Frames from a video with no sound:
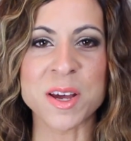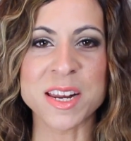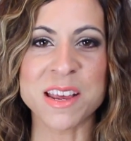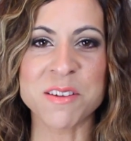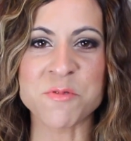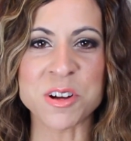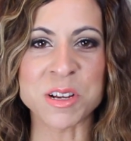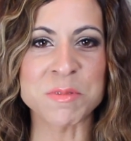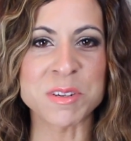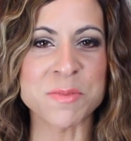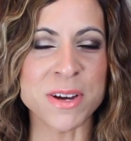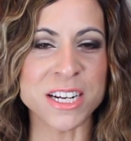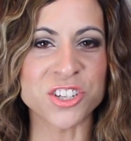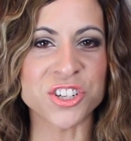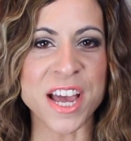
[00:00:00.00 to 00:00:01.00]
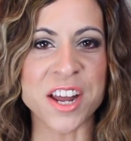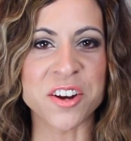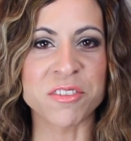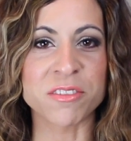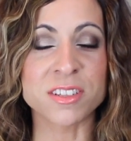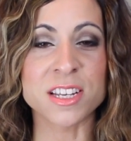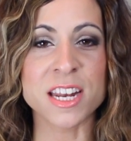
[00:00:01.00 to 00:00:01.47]
everybody and welcome to my
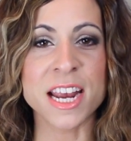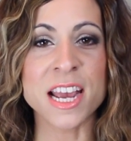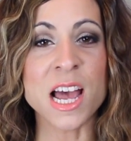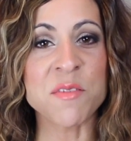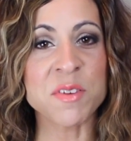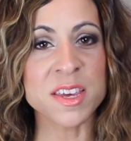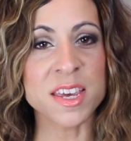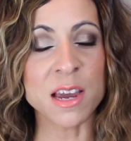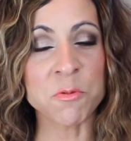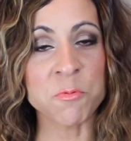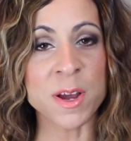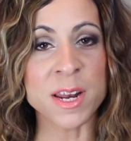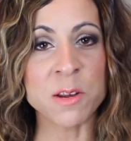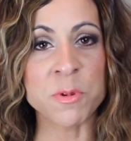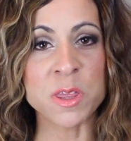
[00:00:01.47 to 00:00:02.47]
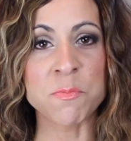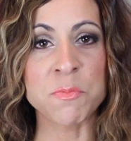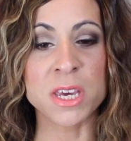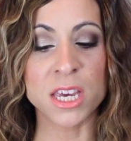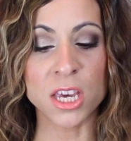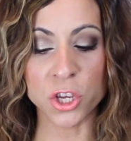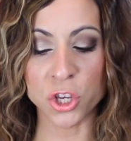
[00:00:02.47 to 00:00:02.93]
channel. Today I have a get ready with
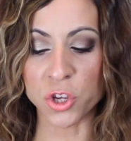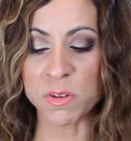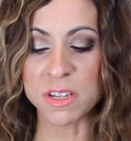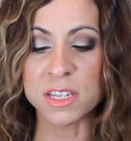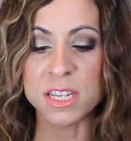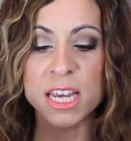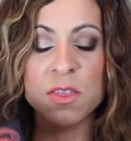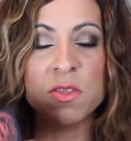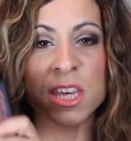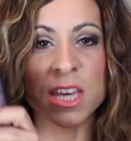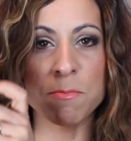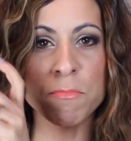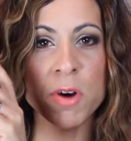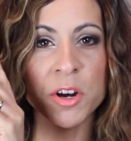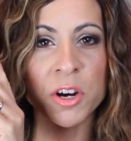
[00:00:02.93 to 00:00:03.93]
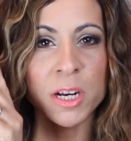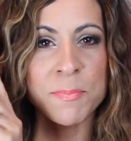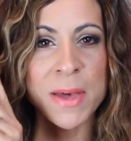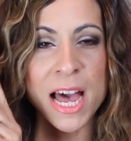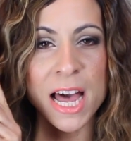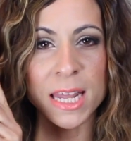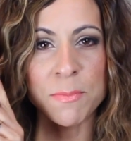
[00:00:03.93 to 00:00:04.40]
me using the
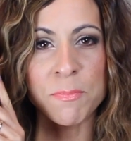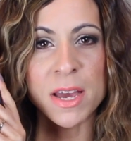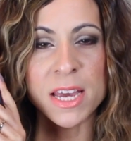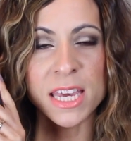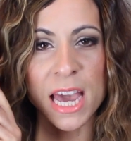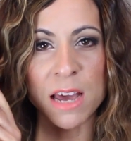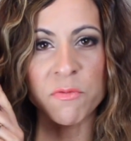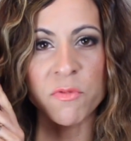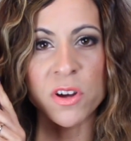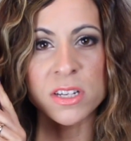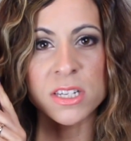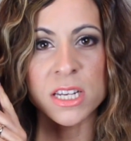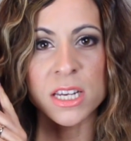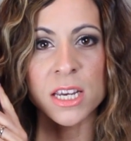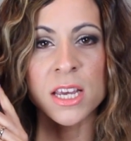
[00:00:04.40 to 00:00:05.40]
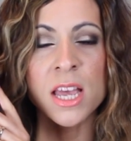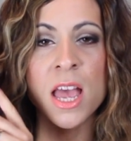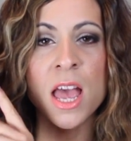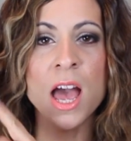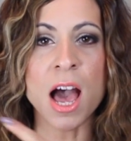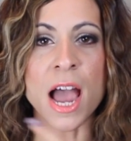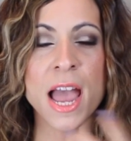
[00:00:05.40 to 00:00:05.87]
Monarch palette by Kat Von D.
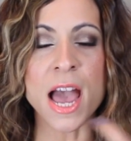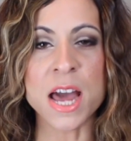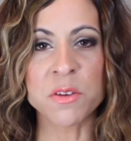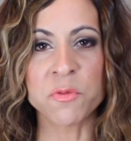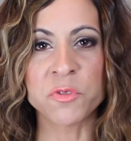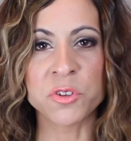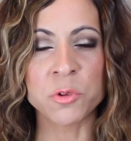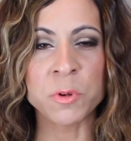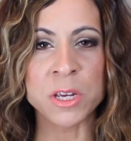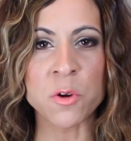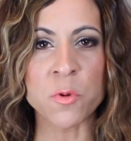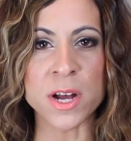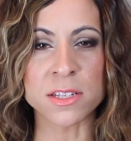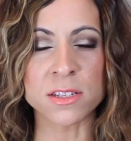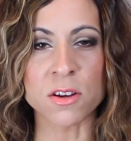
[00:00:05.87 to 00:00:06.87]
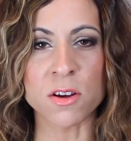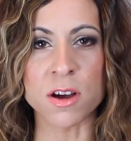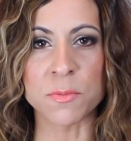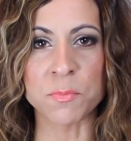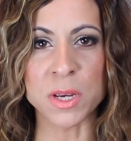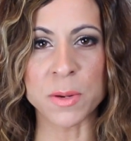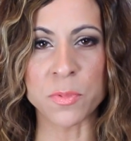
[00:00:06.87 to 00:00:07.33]
I had a few requests
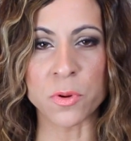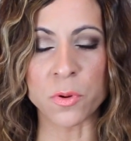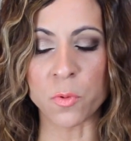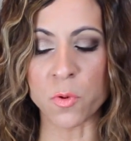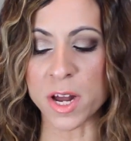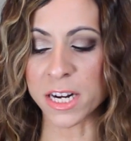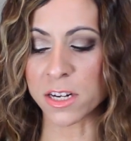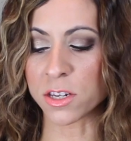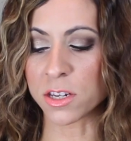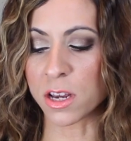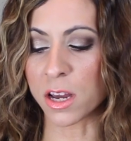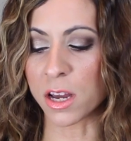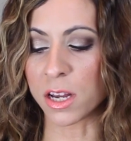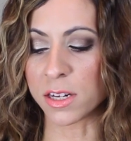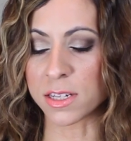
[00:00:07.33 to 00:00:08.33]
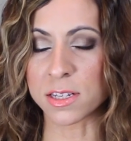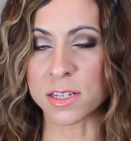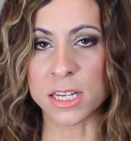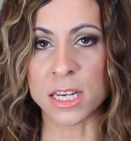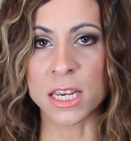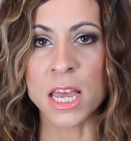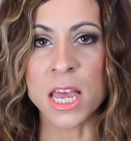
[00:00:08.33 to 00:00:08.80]
on people wanting uh, to
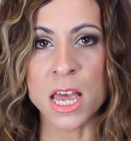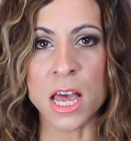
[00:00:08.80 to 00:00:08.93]
see